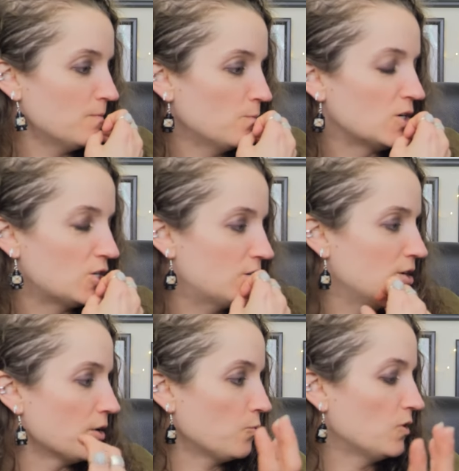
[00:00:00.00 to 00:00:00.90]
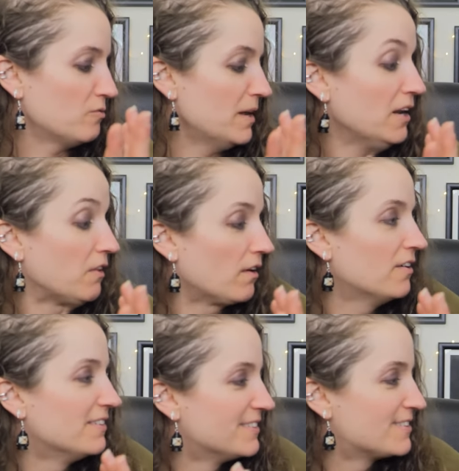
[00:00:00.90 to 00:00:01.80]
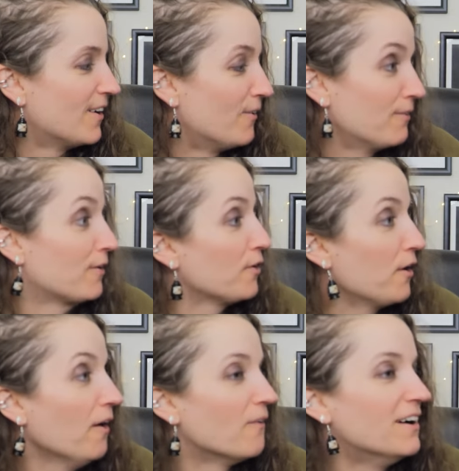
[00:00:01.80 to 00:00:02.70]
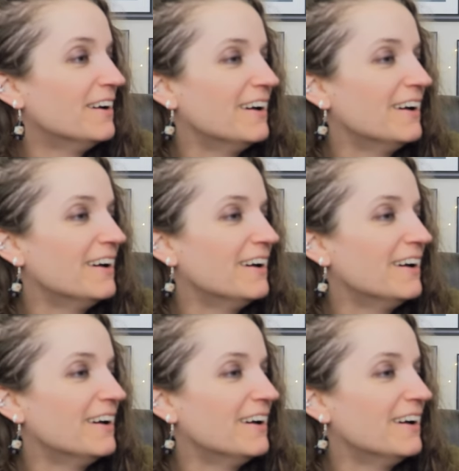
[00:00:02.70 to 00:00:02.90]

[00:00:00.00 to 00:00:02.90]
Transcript: Which, you know, would have been in there. So there you go.